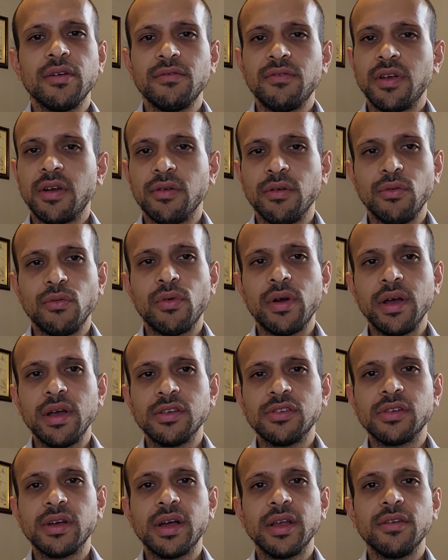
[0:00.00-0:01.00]
Very rare
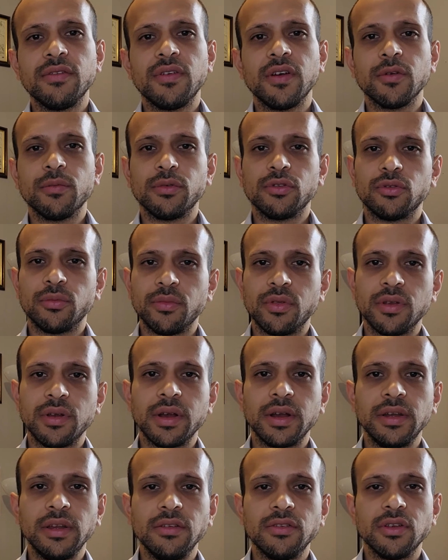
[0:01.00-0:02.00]
side effect, but something
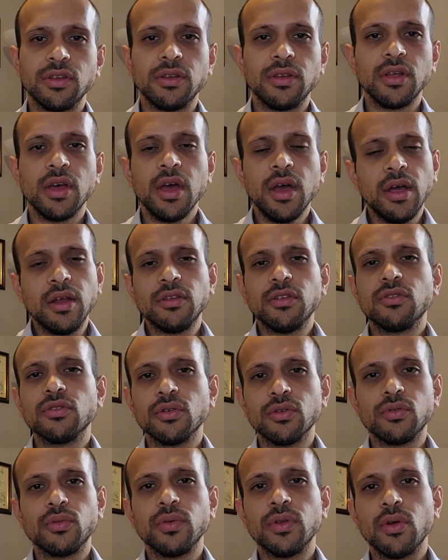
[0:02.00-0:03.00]
I need to
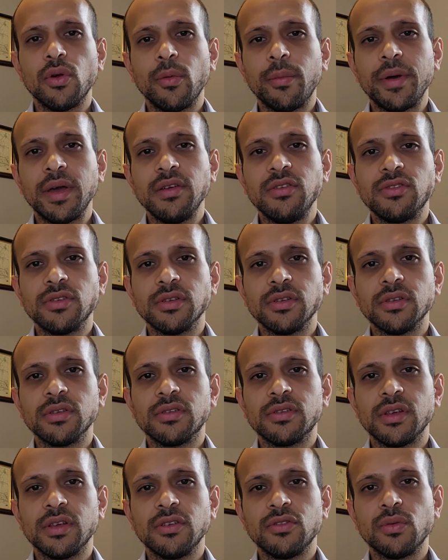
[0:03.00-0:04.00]
discuss with all
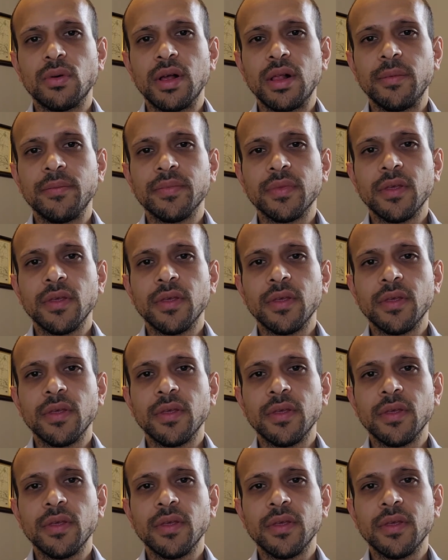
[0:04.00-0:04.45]
patients as well.